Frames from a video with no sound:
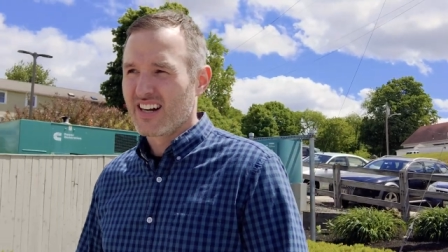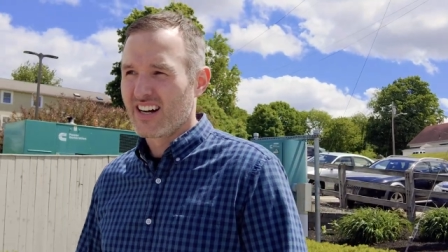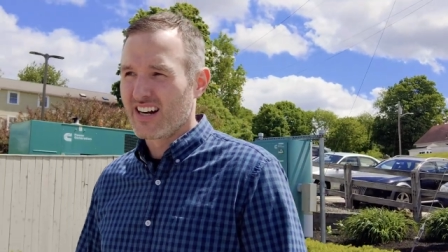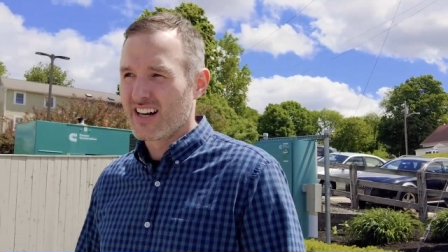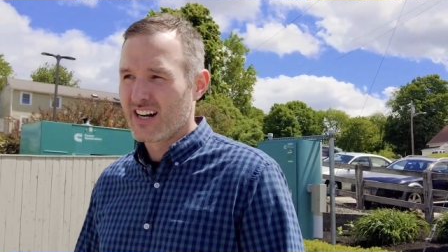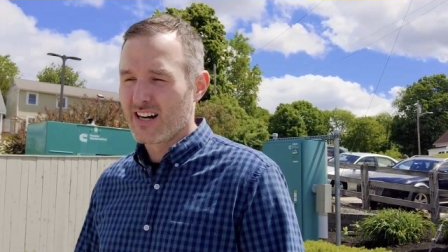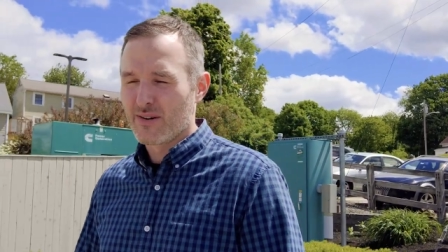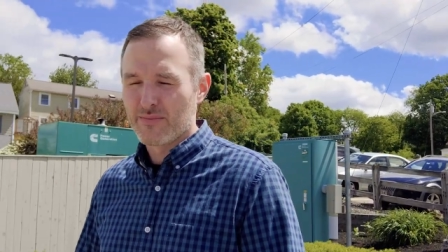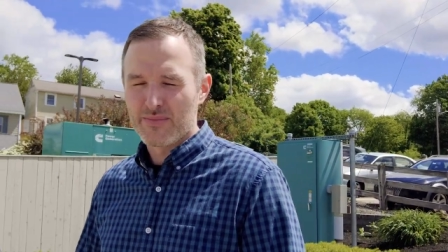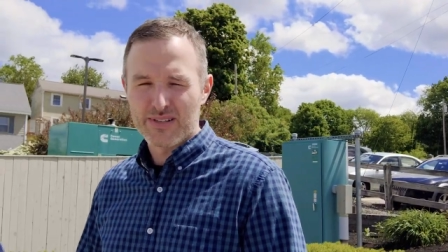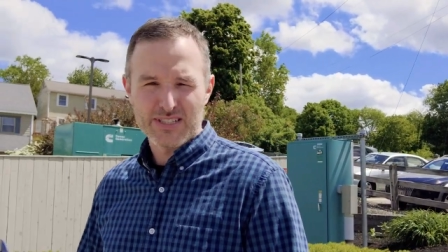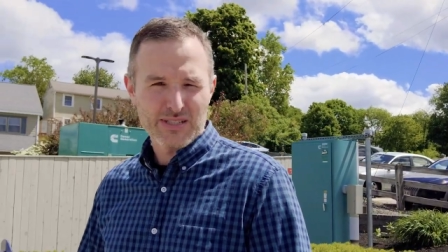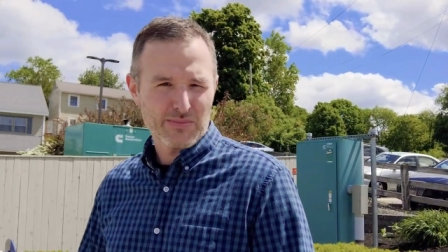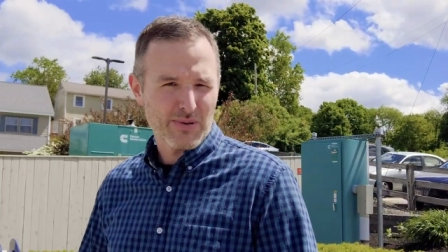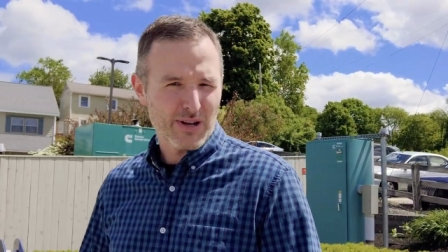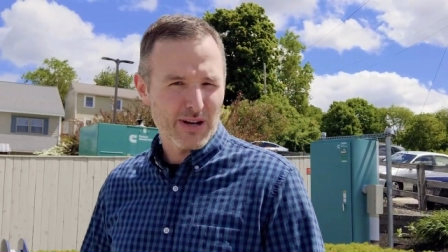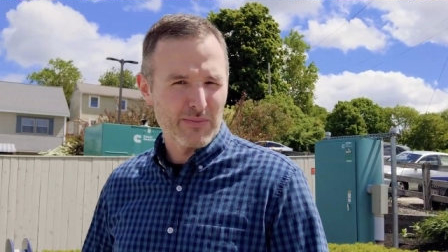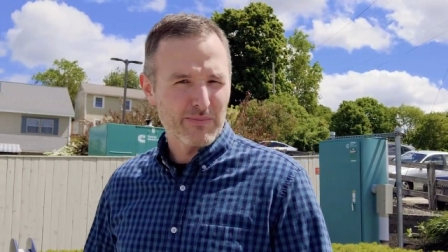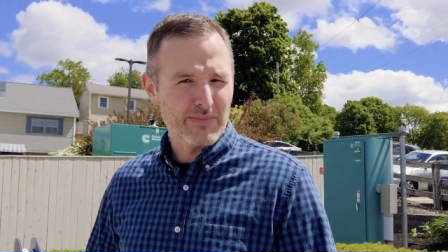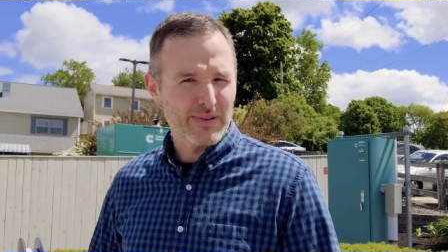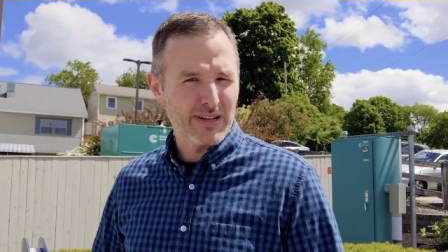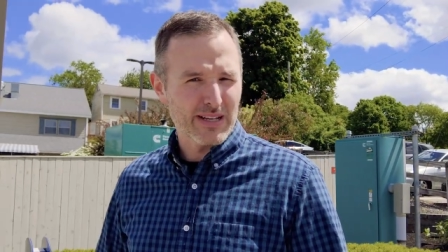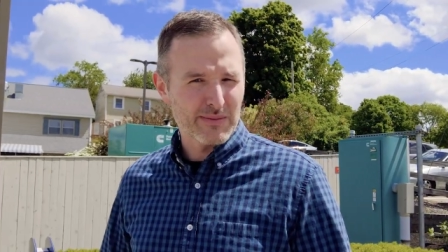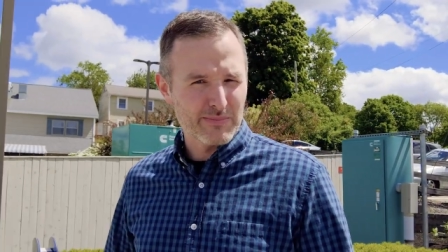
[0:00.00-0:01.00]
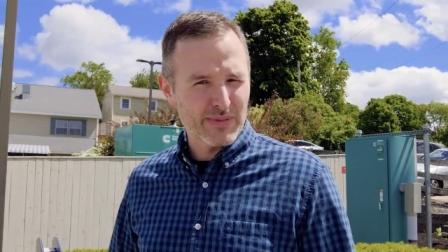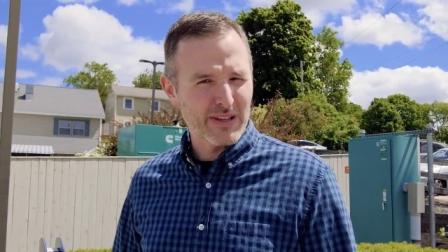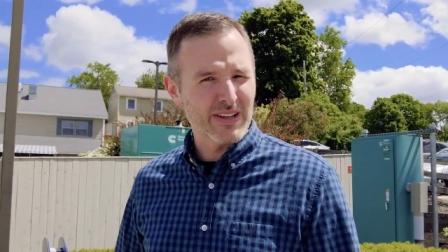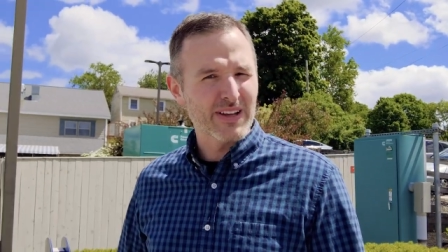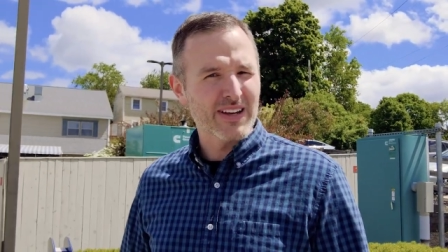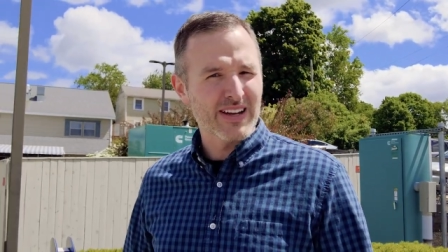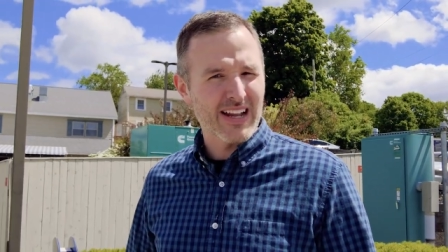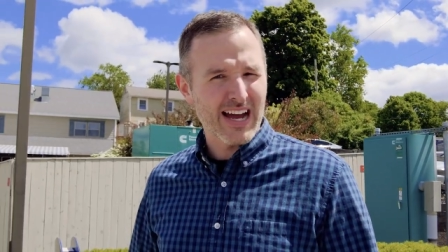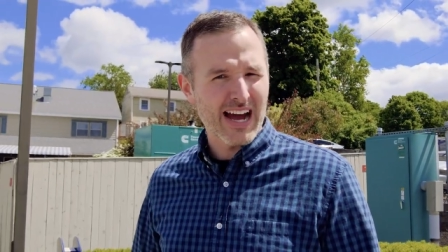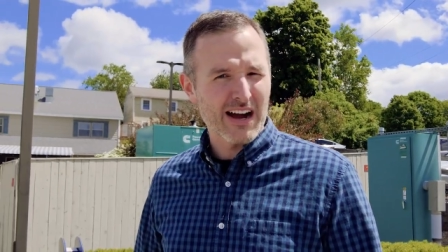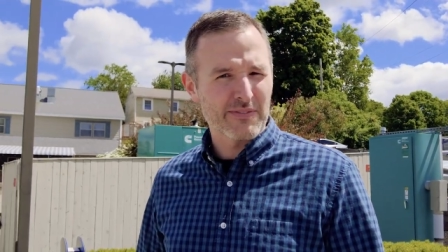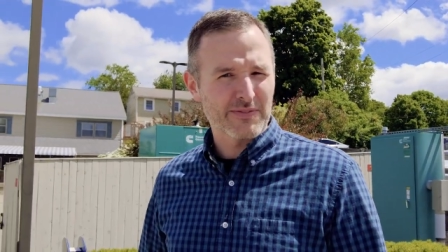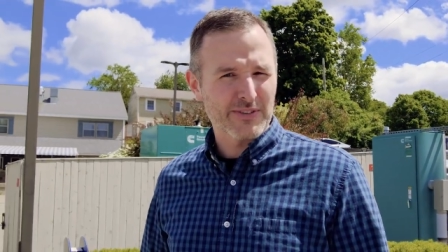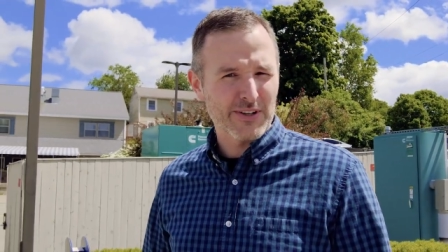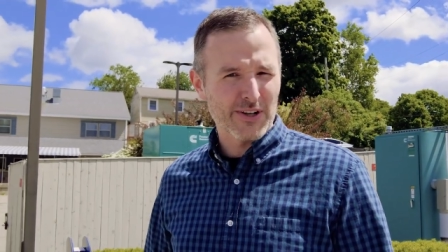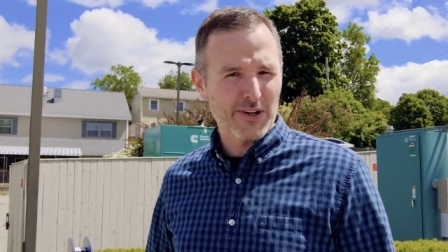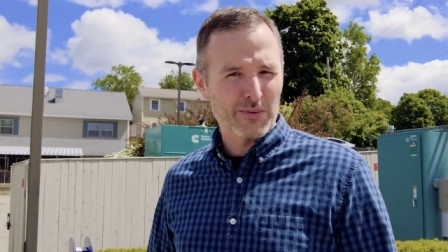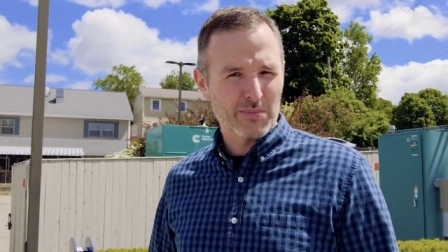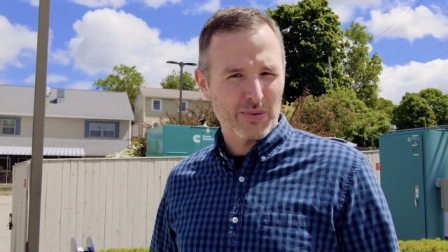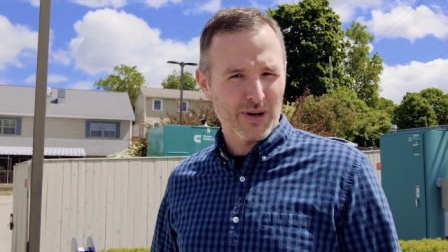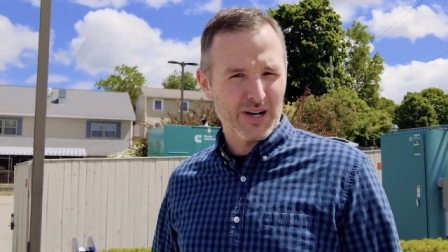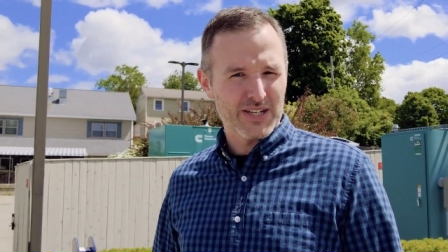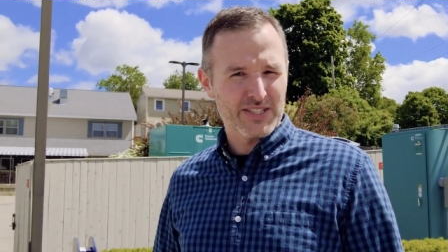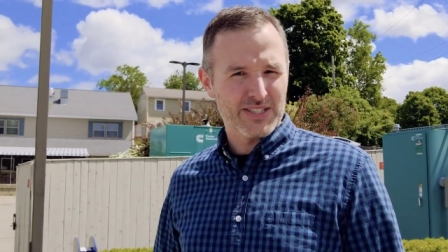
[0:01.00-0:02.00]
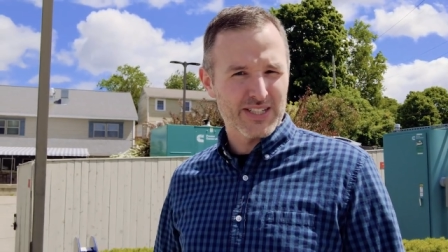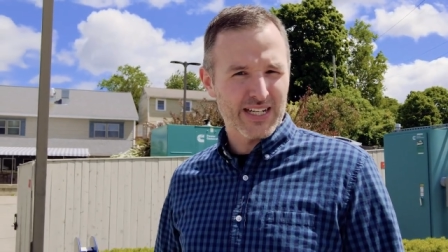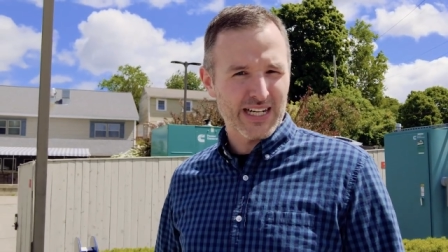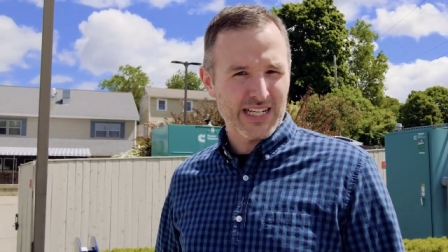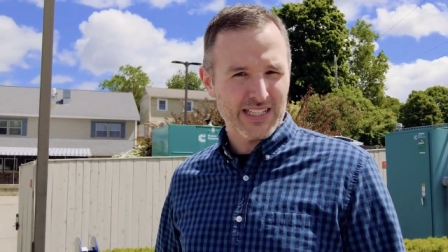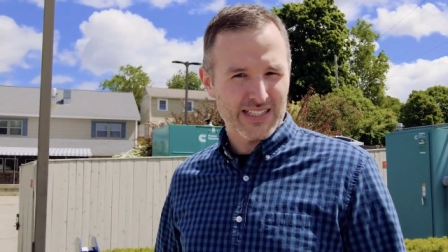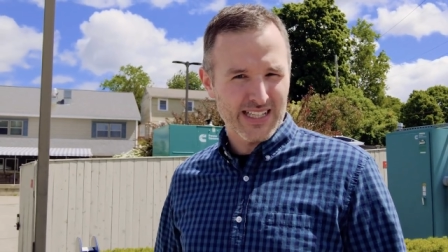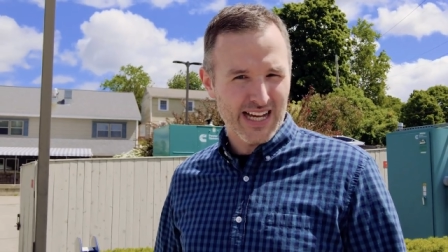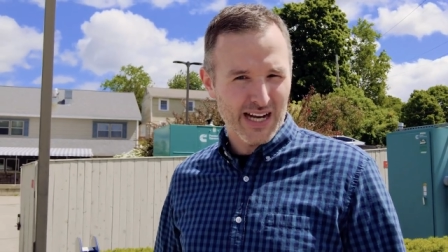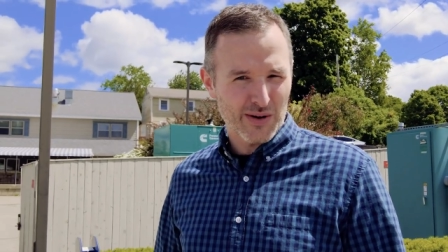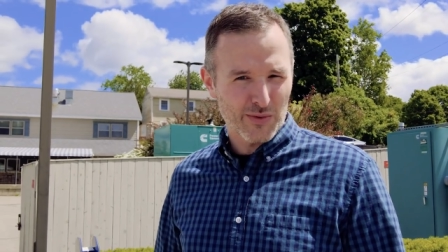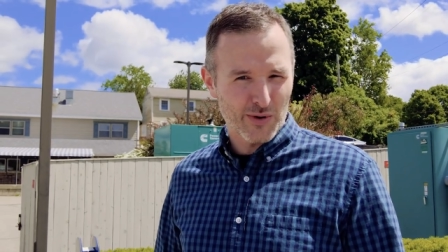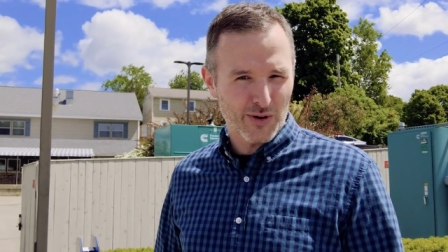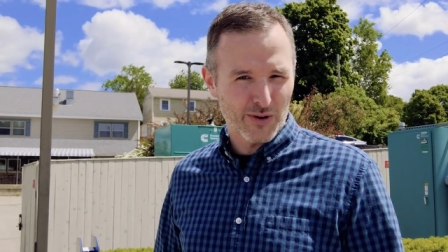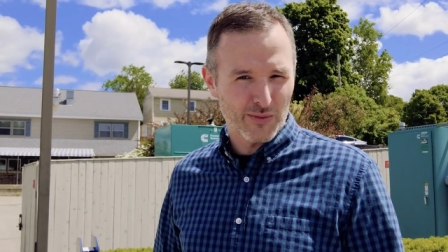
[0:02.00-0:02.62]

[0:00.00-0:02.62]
Um, it's about a million and a half dollar project that